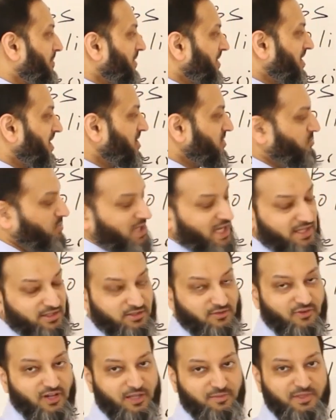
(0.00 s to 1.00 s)
because we
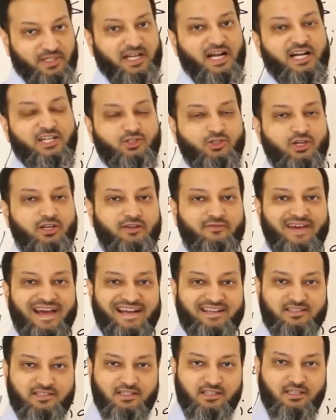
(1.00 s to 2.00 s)
developed the conjugated
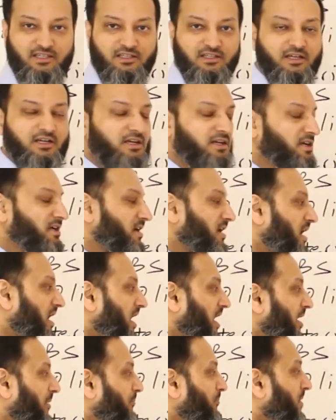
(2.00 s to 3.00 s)
vaccine,
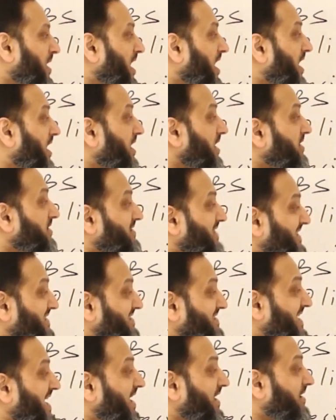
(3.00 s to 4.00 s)

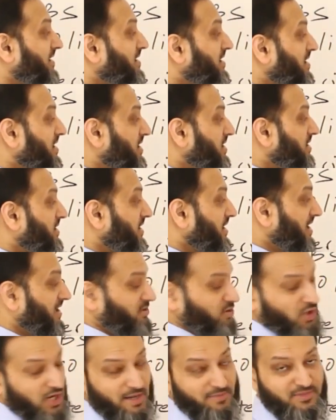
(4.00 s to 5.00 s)
since then it
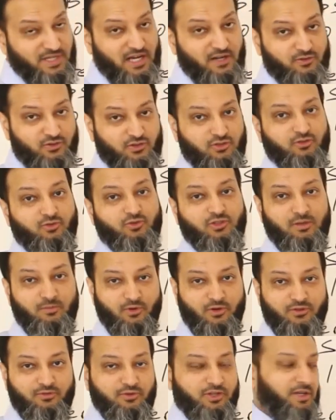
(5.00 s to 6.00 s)
has dropped down to
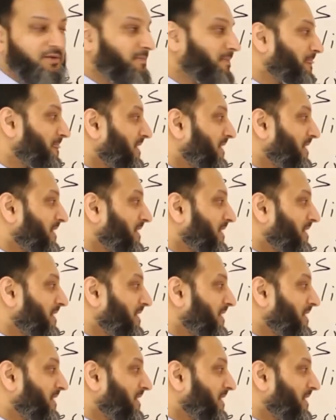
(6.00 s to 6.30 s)
number 3.